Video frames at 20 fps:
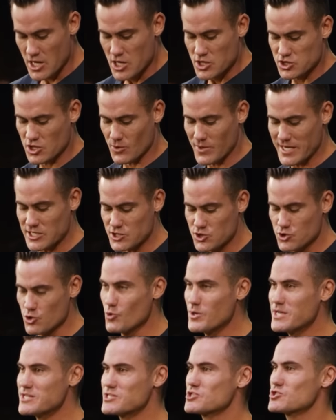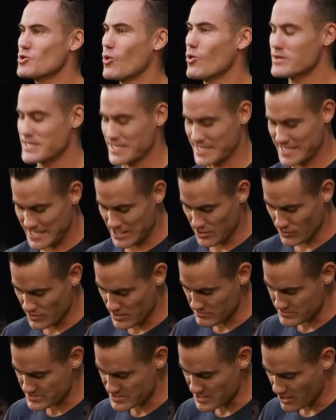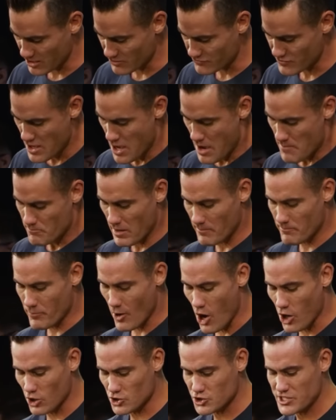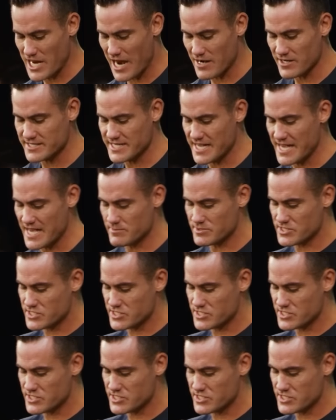So he drew his sword to kill himself, but Paul shouted to him,